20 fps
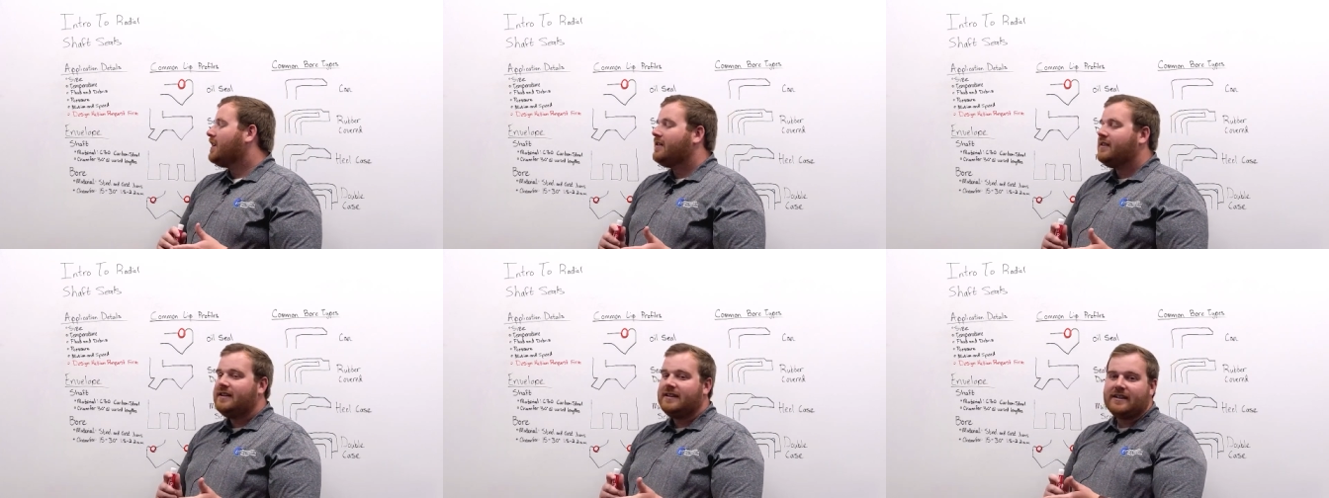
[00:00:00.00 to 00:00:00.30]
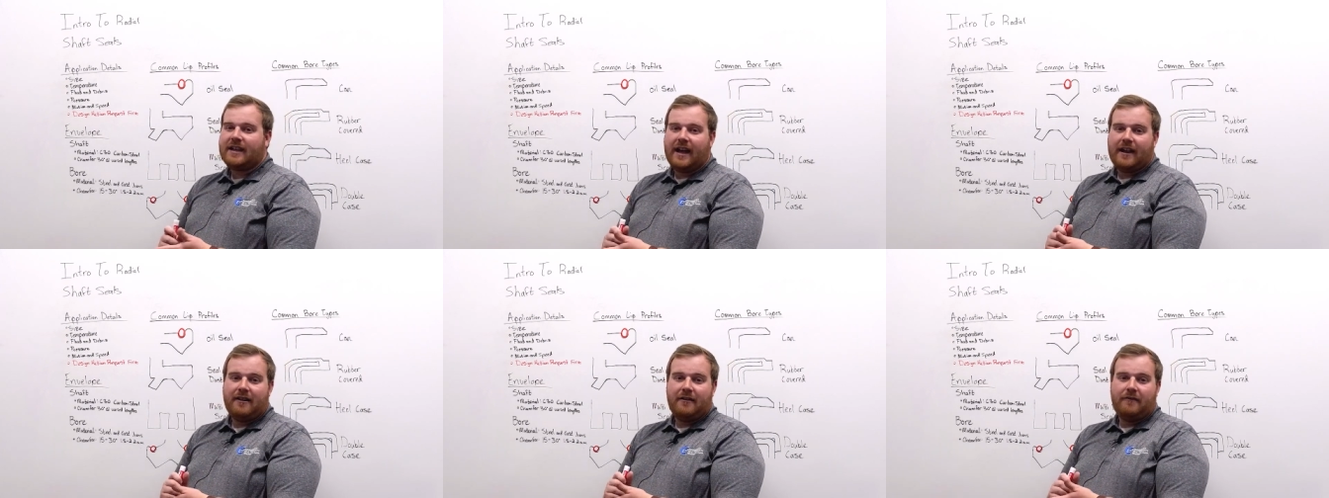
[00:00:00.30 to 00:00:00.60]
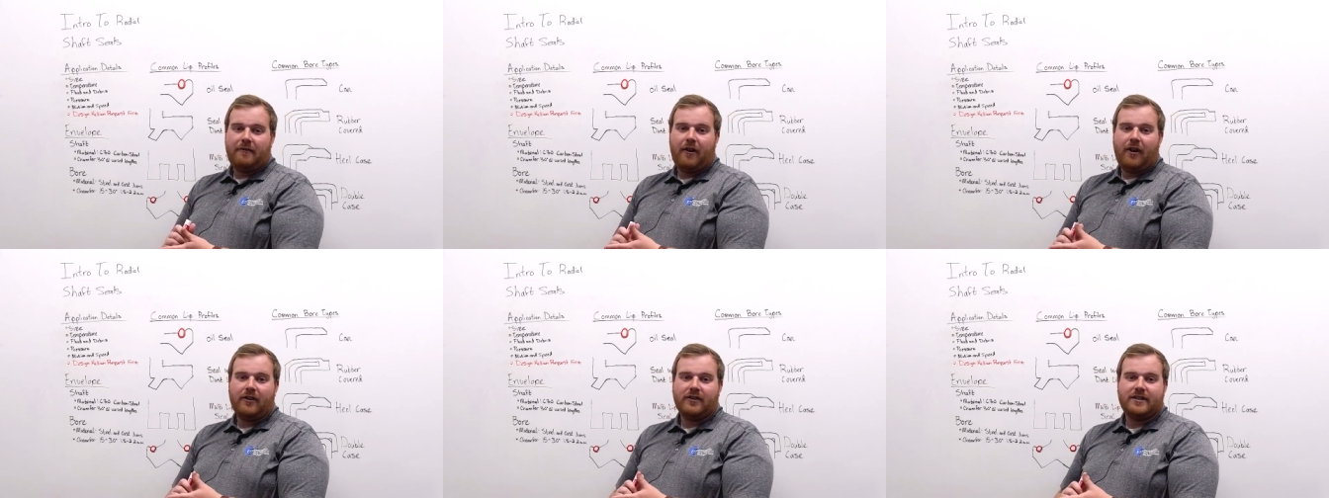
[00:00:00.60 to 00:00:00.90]
This kind
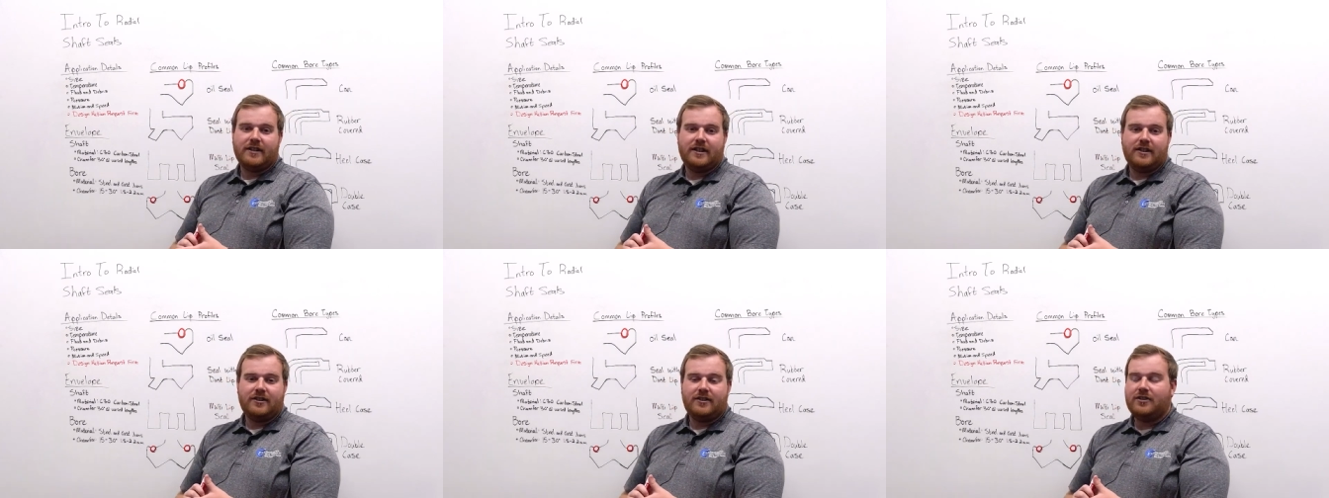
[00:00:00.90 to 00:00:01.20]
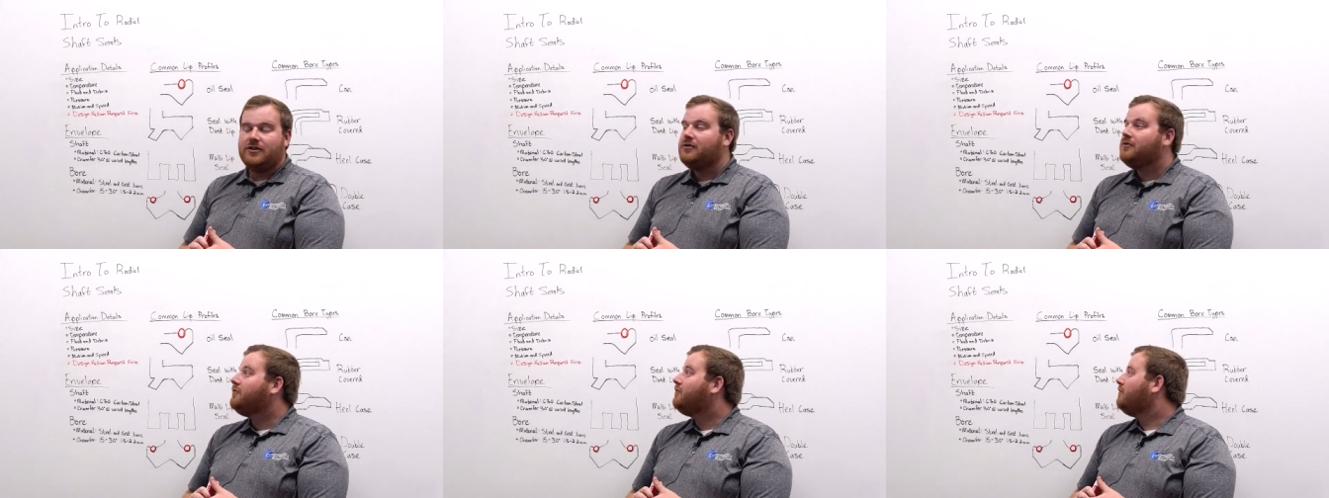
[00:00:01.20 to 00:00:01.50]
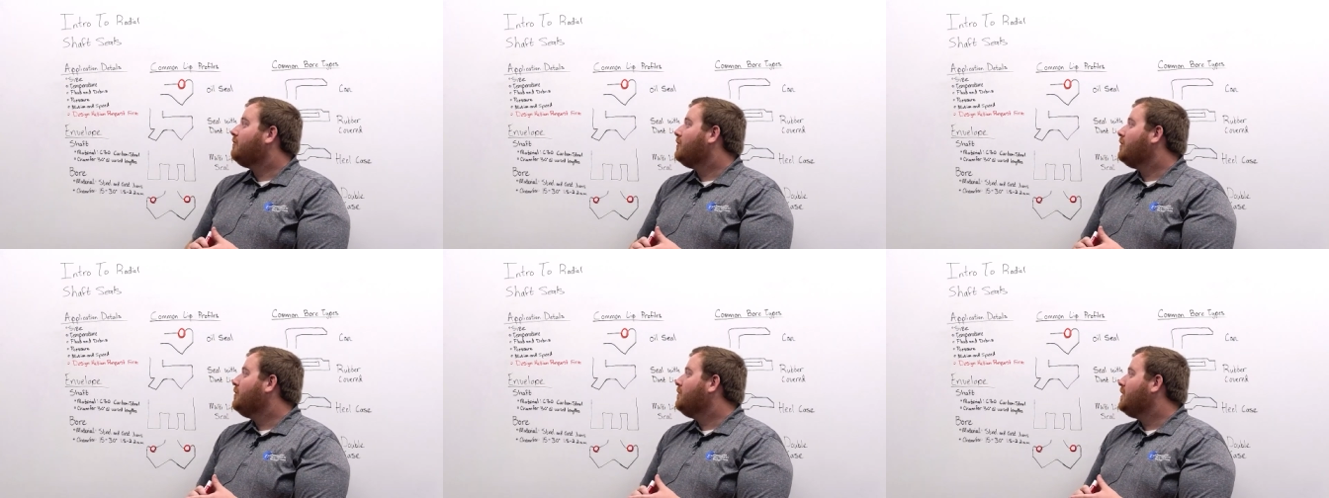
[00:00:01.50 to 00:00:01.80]
of falls into
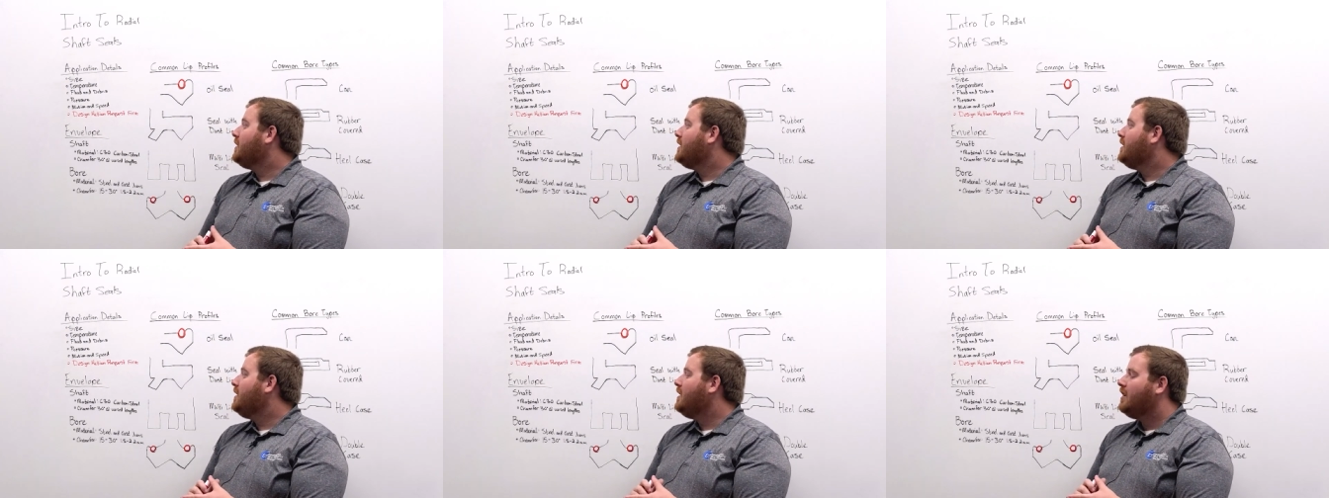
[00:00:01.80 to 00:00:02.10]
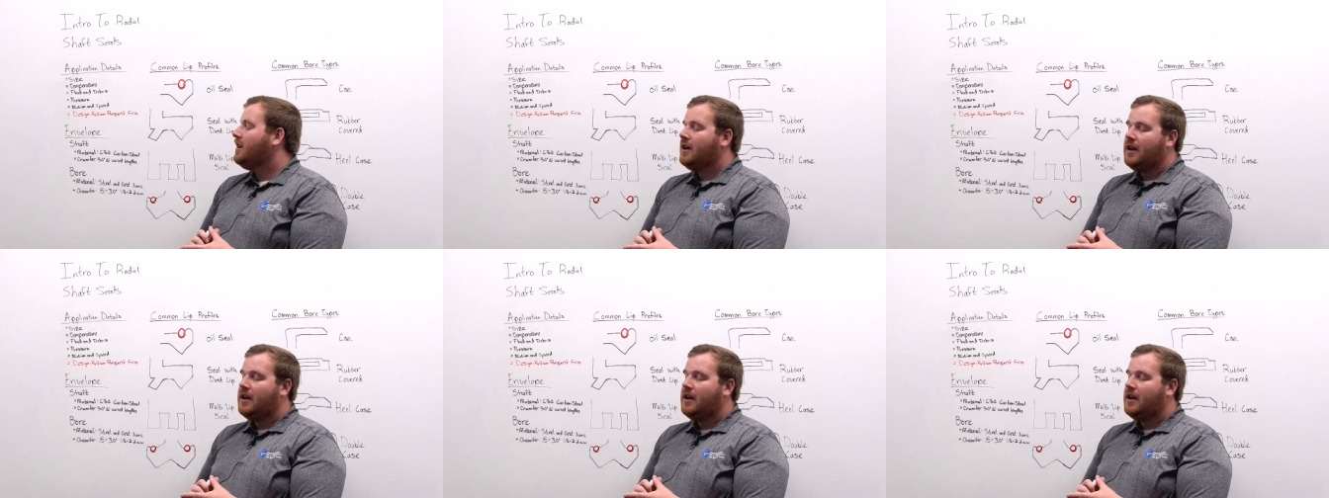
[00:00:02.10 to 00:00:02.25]
fluid.